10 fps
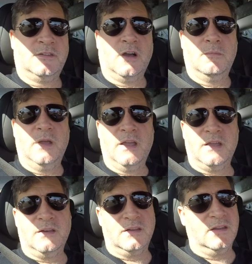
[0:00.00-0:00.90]
Tom
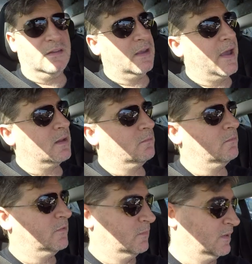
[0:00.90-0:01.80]
and
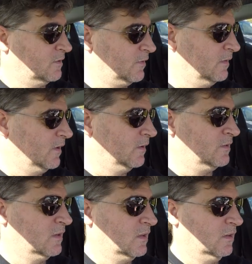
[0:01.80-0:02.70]
Adam from Tesla Trade
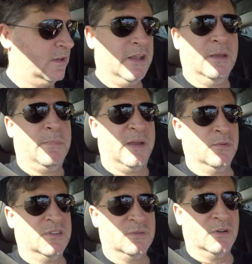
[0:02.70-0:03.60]
Notice. You can go
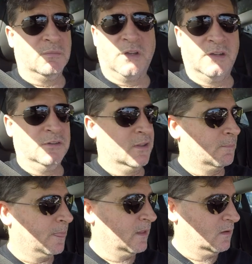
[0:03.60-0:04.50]
backwards as well. I'm not going to do
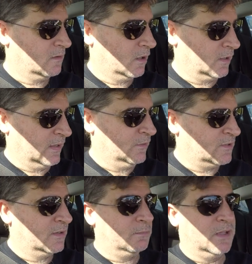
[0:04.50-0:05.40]
that. I like to have it
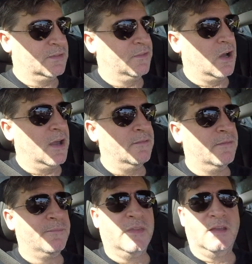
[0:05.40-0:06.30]
set at plus 5.
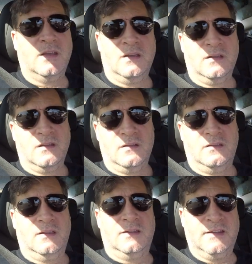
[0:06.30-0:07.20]

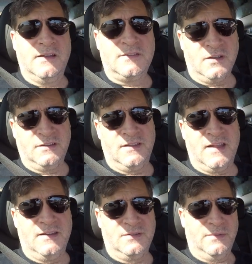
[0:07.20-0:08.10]
The downside to
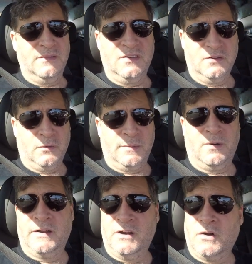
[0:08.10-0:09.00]
that is whenever you turn
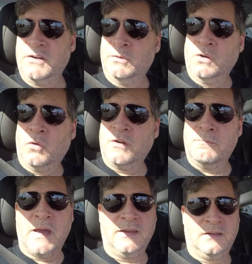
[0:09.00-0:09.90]
autopilot on, it will
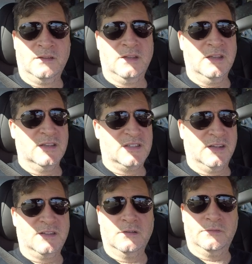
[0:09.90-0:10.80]
automatically
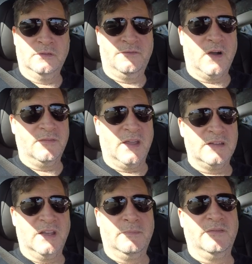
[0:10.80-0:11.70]
set itself to 5
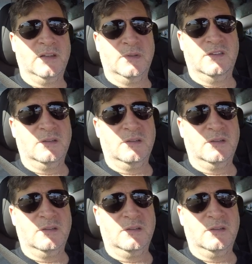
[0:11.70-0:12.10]
k's an hour above the limit.